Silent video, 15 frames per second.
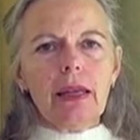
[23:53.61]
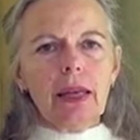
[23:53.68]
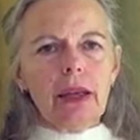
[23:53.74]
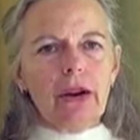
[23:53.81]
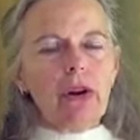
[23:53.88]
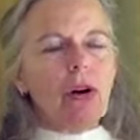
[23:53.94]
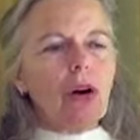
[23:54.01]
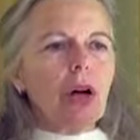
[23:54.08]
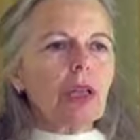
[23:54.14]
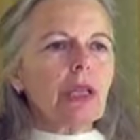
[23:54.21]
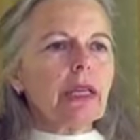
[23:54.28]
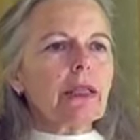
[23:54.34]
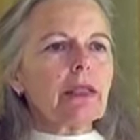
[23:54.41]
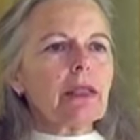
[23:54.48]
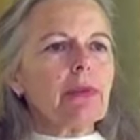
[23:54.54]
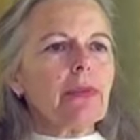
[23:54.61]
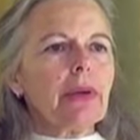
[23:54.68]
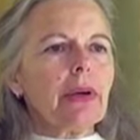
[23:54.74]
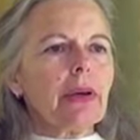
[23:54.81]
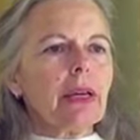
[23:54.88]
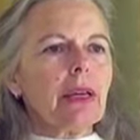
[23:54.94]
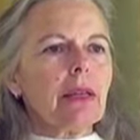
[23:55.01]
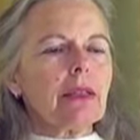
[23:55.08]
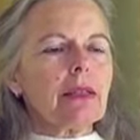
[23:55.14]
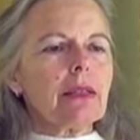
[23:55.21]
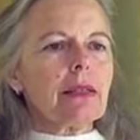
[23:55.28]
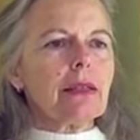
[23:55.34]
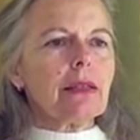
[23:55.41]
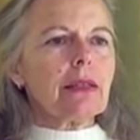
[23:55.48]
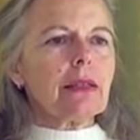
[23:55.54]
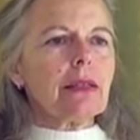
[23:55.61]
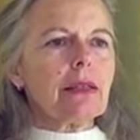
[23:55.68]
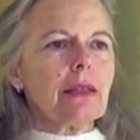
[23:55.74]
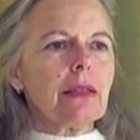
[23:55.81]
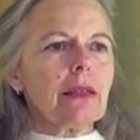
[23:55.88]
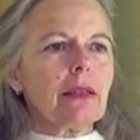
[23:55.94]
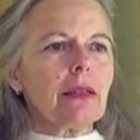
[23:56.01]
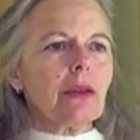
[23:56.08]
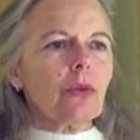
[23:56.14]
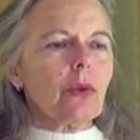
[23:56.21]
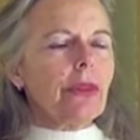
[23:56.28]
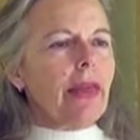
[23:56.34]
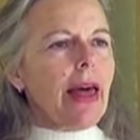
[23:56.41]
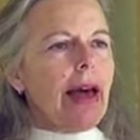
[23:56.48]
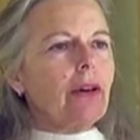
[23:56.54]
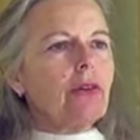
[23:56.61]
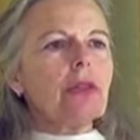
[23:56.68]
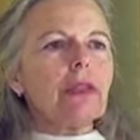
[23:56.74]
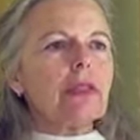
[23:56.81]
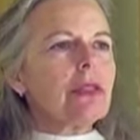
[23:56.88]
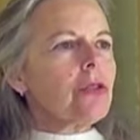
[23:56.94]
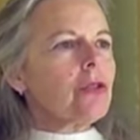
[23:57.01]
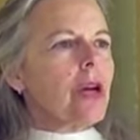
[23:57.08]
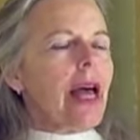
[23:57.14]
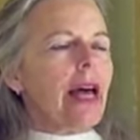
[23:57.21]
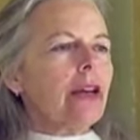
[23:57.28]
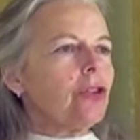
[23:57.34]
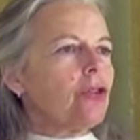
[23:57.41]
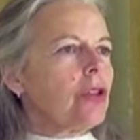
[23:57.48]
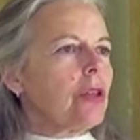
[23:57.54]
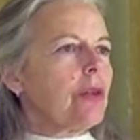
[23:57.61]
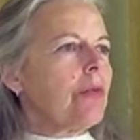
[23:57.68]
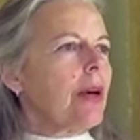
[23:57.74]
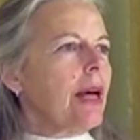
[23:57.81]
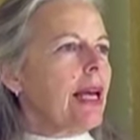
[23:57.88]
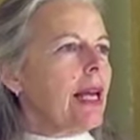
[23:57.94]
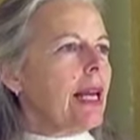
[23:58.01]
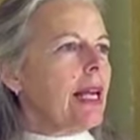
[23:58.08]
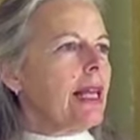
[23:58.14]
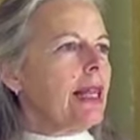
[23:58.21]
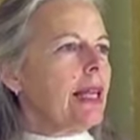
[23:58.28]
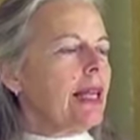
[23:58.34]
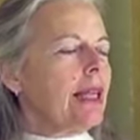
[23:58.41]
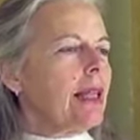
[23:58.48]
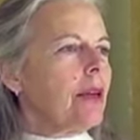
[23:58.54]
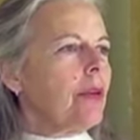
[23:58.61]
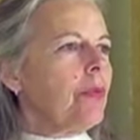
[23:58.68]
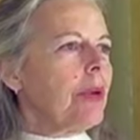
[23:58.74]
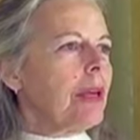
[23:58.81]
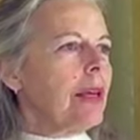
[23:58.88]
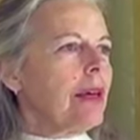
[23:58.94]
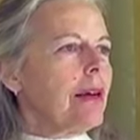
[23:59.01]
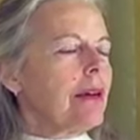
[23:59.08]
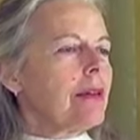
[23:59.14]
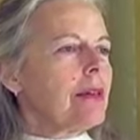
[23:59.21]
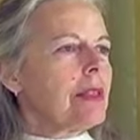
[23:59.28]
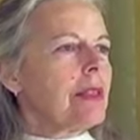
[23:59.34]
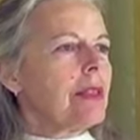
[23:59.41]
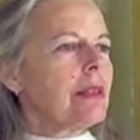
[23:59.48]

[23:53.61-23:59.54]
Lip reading: in all experiences without distraction by anything that appears.